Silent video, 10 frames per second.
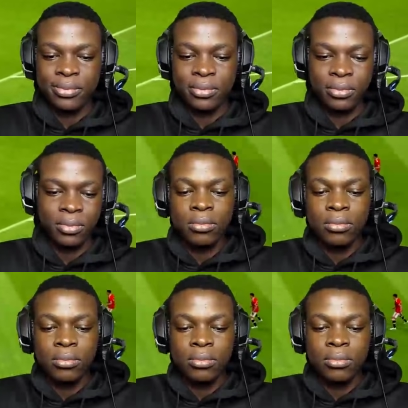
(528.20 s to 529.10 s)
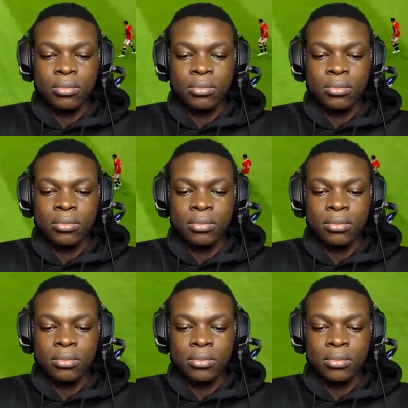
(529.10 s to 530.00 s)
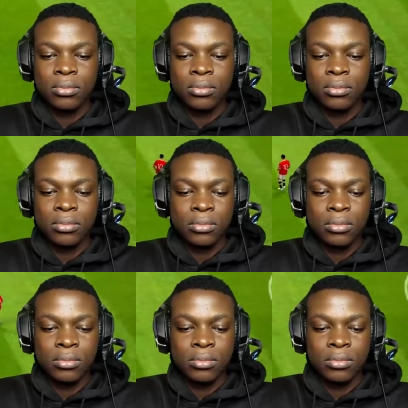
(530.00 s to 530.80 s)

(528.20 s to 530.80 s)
(silence)